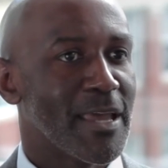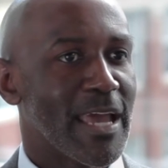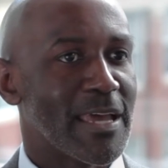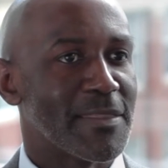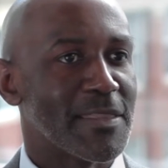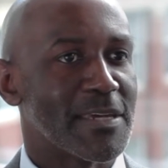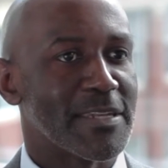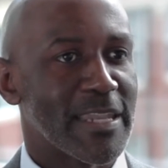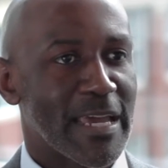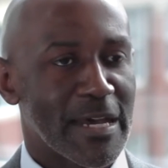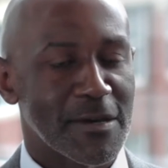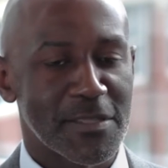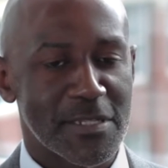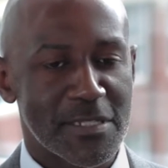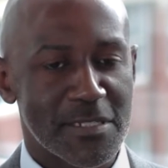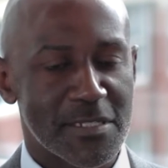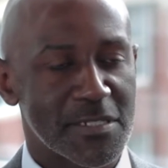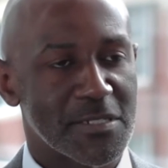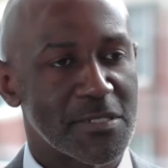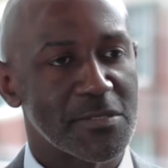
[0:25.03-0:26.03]
And that now
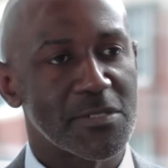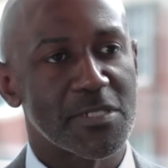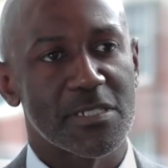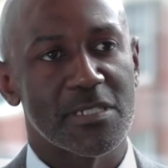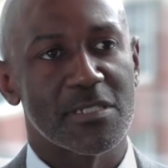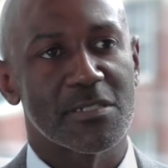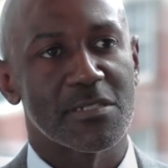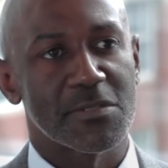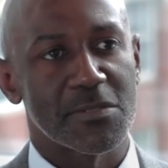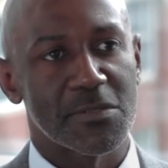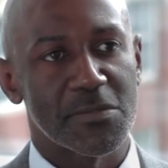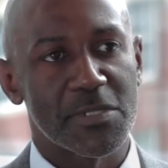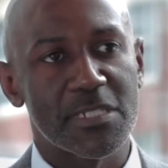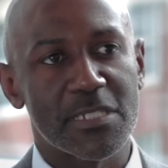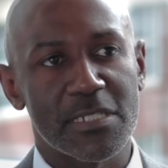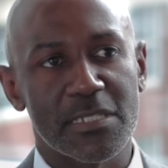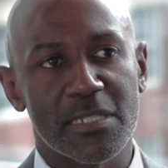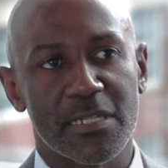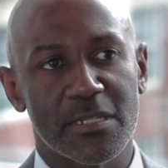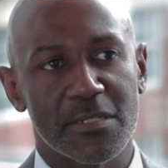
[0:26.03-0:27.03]
the institution is
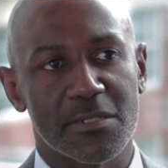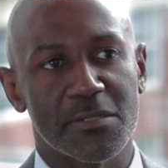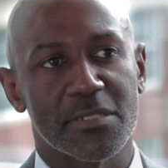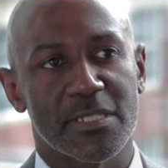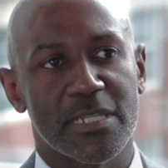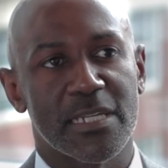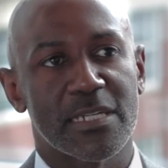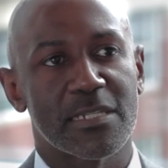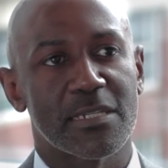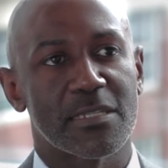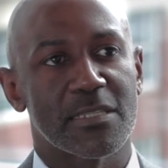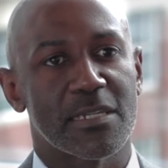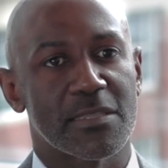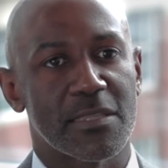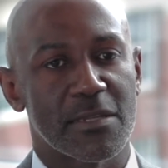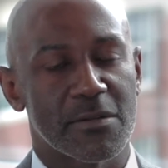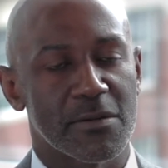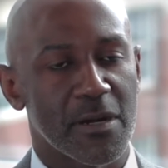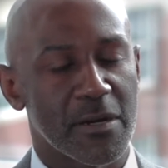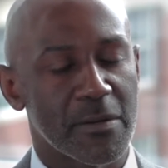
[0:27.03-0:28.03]
increasingly understanding that there